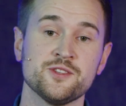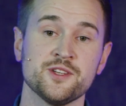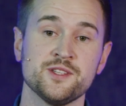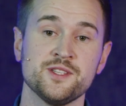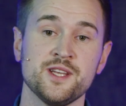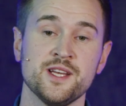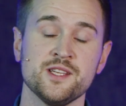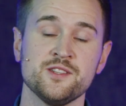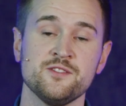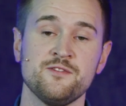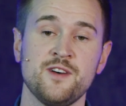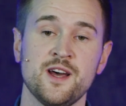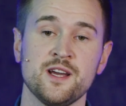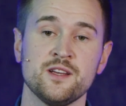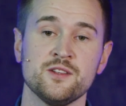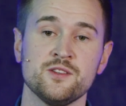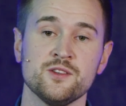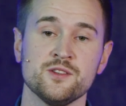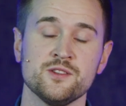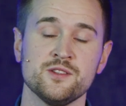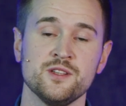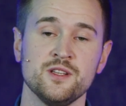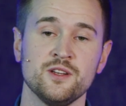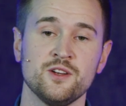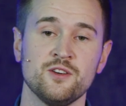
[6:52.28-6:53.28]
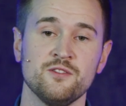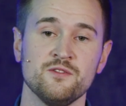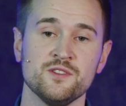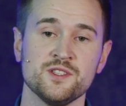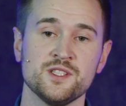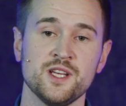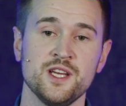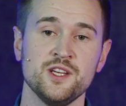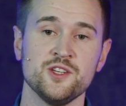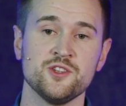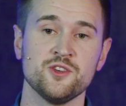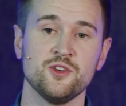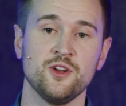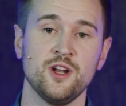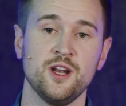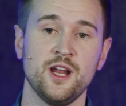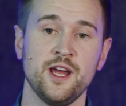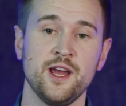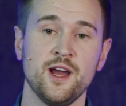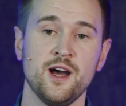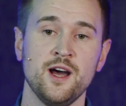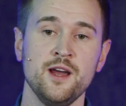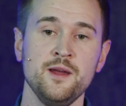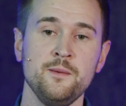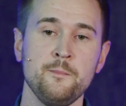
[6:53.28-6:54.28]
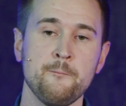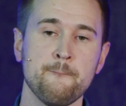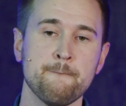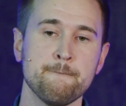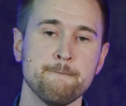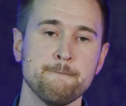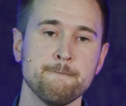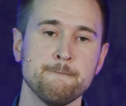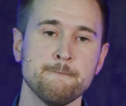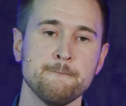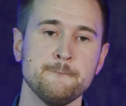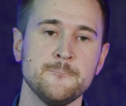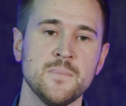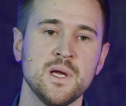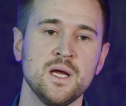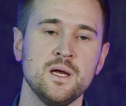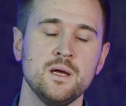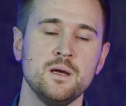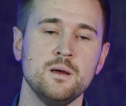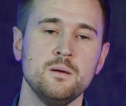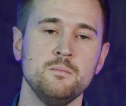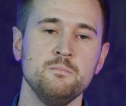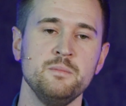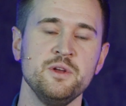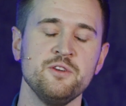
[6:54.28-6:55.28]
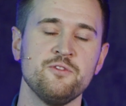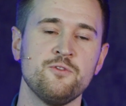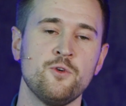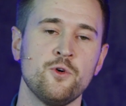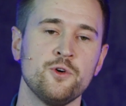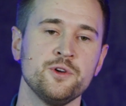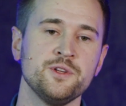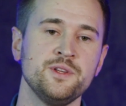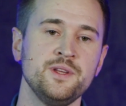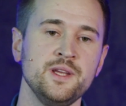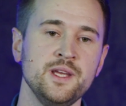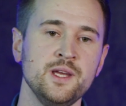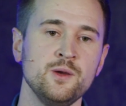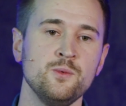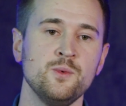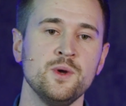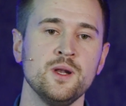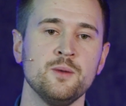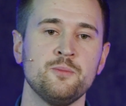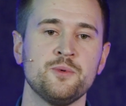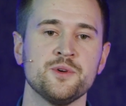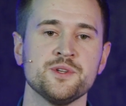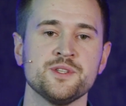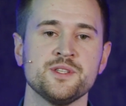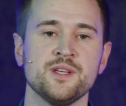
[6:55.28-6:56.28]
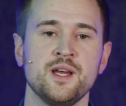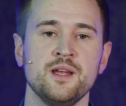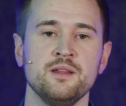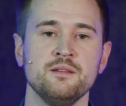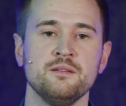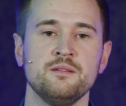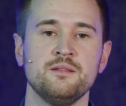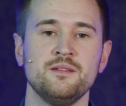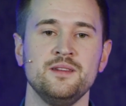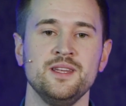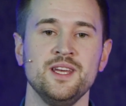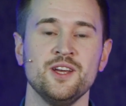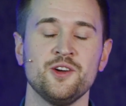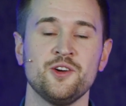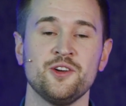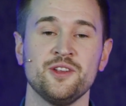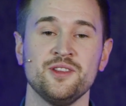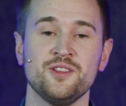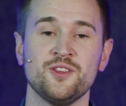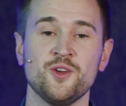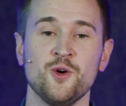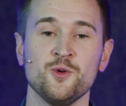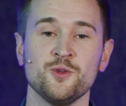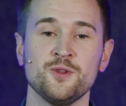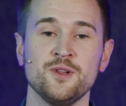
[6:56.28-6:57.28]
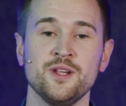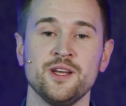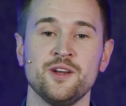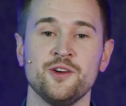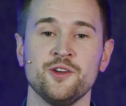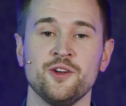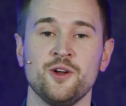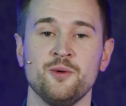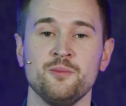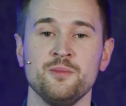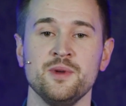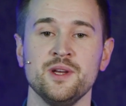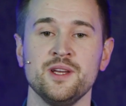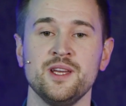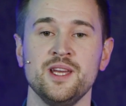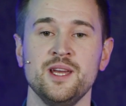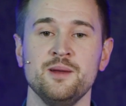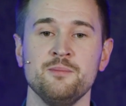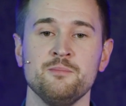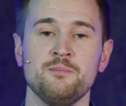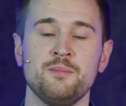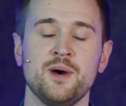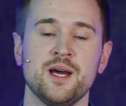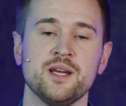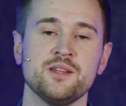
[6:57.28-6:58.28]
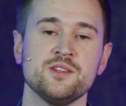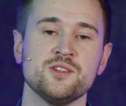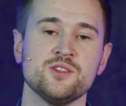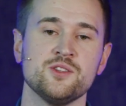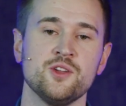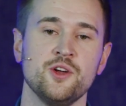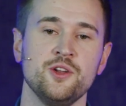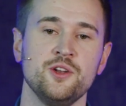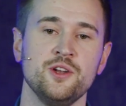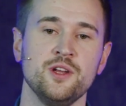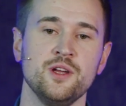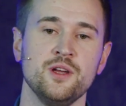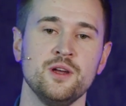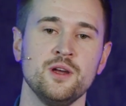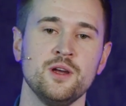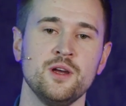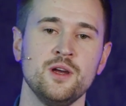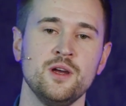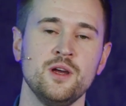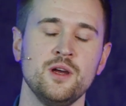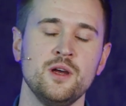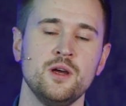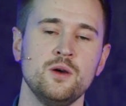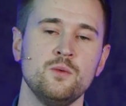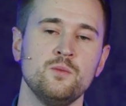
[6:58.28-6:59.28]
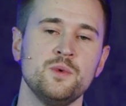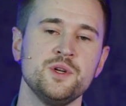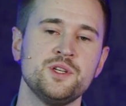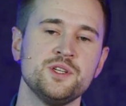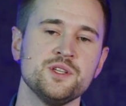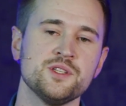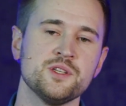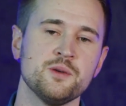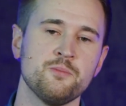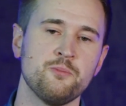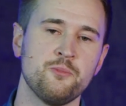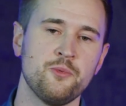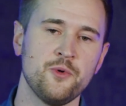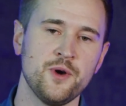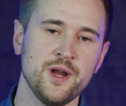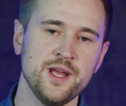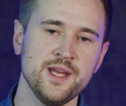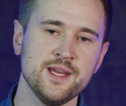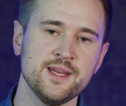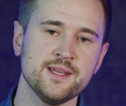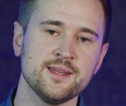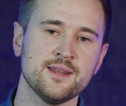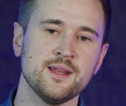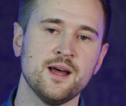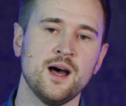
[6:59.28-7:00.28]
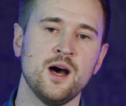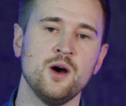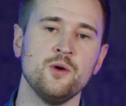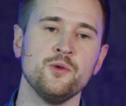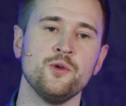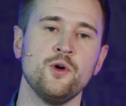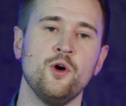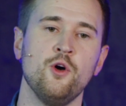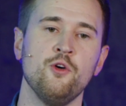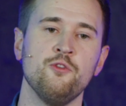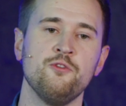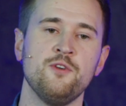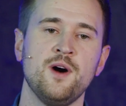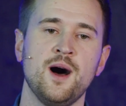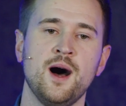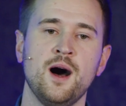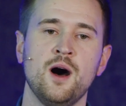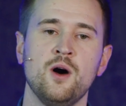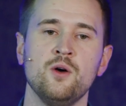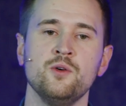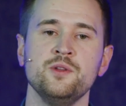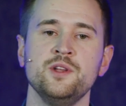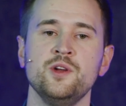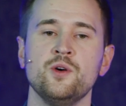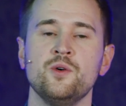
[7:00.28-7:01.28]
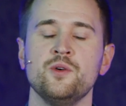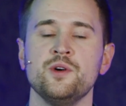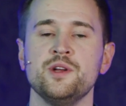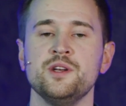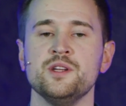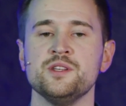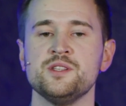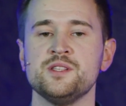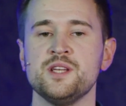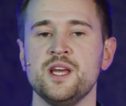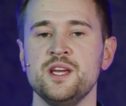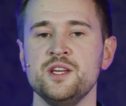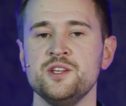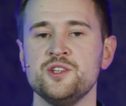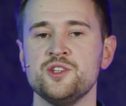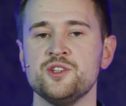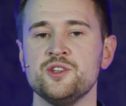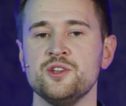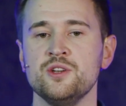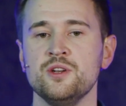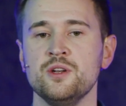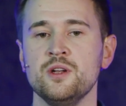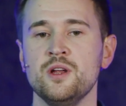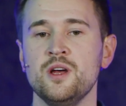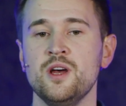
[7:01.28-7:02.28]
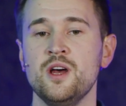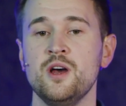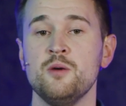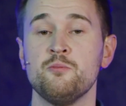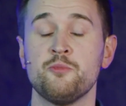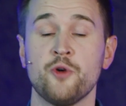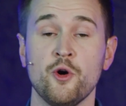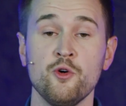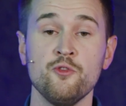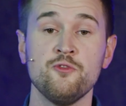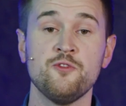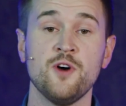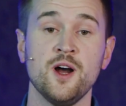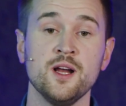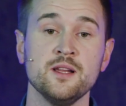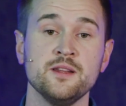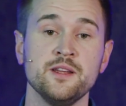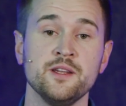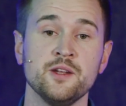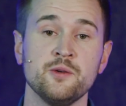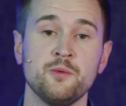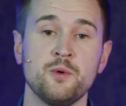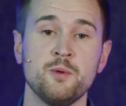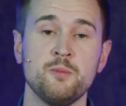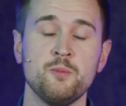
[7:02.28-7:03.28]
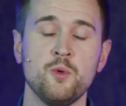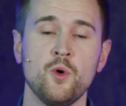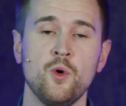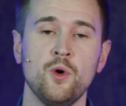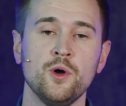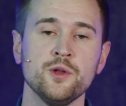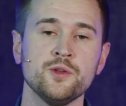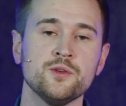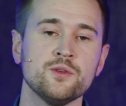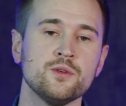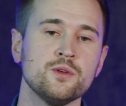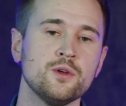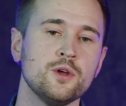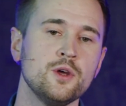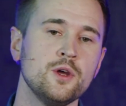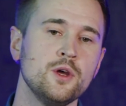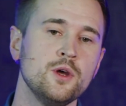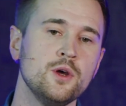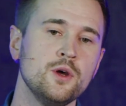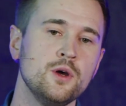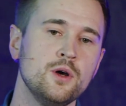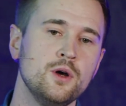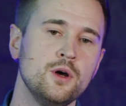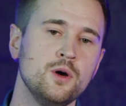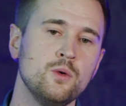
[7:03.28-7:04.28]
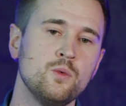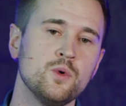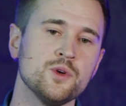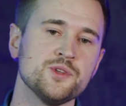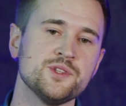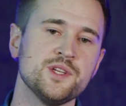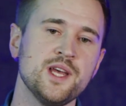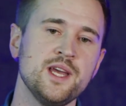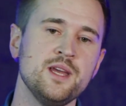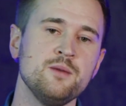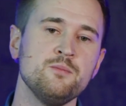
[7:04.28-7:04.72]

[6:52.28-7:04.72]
success factors in conversational AI, before T will present the total economic impact study, which is a breakdown of how the organization profiled in the report was